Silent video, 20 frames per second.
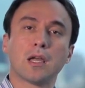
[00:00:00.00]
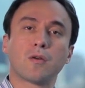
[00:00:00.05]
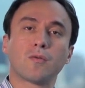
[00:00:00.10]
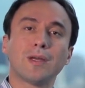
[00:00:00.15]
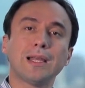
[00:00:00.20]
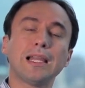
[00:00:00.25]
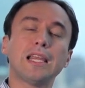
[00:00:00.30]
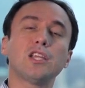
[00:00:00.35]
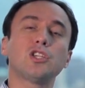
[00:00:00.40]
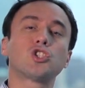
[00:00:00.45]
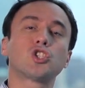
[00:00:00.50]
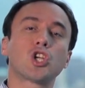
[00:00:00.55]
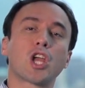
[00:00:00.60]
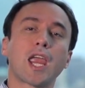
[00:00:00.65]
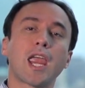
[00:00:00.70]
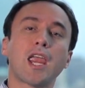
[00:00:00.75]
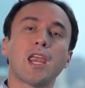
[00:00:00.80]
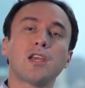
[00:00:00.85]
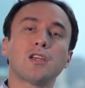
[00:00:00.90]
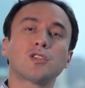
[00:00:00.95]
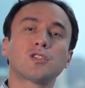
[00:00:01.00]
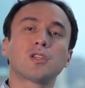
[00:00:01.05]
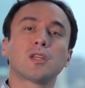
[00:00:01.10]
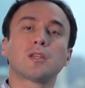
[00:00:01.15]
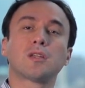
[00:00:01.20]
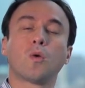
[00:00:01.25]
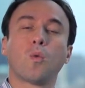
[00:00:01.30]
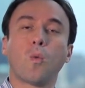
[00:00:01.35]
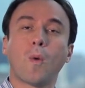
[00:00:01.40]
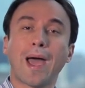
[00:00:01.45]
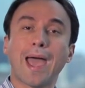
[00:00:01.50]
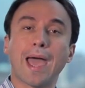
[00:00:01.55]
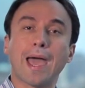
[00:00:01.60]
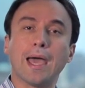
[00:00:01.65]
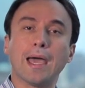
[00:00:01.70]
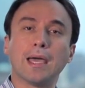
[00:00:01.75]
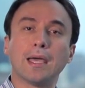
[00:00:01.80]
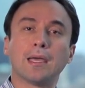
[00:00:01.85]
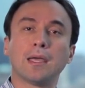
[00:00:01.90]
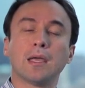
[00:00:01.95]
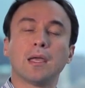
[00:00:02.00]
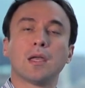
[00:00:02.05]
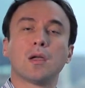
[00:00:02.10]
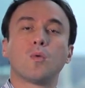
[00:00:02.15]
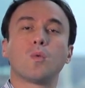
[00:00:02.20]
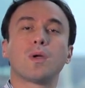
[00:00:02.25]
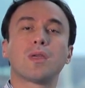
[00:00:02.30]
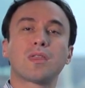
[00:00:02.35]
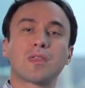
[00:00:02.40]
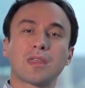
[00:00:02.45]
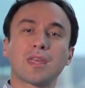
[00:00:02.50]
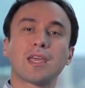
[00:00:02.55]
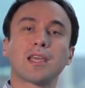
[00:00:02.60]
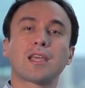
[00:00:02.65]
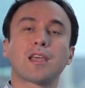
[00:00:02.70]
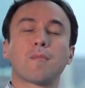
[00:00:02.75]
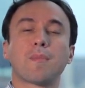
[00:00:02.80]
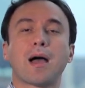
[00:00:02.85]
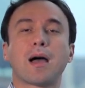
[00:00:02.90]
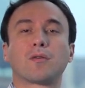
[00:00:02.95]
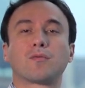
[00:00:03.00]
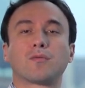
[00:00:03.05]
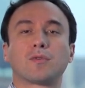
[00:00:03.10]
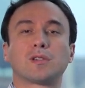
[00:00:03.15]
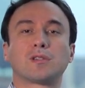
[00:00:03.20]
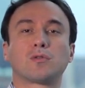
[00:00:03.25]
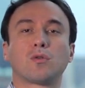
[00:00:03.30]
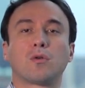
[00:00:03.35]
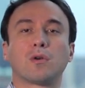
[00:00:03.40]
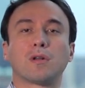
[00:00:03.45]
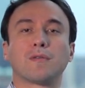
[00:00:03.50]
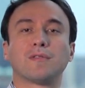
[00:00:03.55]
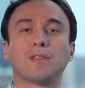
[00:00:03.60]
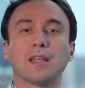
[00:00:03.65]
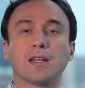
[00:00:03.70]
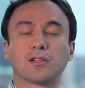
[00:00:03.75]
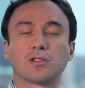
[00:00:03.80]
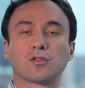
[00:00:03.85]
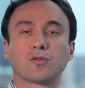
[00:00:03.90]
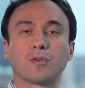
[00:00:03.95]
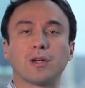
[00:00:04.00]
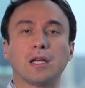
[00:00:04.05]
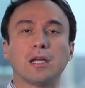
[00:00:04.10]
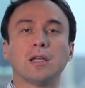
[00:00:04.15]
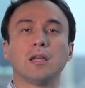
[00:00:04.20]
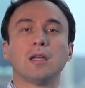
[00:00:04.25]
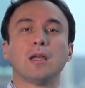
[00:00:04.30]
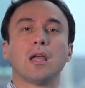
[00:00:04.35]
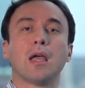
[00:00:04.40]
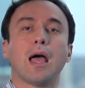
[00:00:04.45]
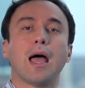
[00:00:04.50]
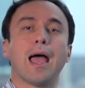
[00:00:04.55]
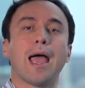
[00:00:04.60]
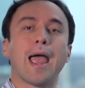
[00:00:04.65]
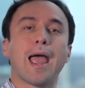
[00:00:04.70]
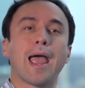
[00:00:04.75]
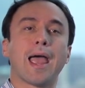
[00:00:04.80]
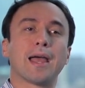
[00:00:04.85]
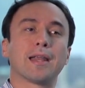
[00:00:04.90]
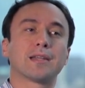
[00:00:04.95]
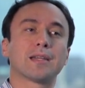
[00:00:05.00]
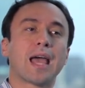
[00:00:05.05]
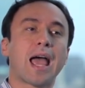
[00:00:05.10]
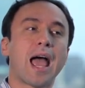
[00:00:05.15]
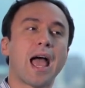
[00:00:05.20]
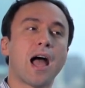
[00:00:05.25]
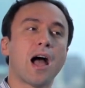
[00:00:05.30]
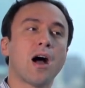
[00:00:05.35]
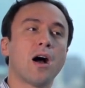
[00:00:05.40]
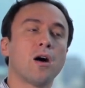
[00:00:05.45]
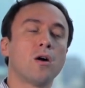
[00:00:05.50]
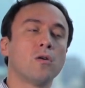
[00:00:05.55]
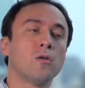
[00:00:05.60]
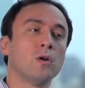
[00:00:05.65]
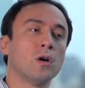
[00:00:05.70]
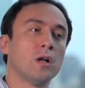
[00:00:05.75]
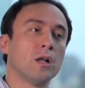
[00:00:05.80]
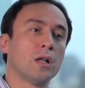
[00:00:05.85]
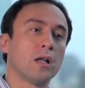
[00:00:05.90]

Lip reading: really changed the way we think about restorative dentistry and how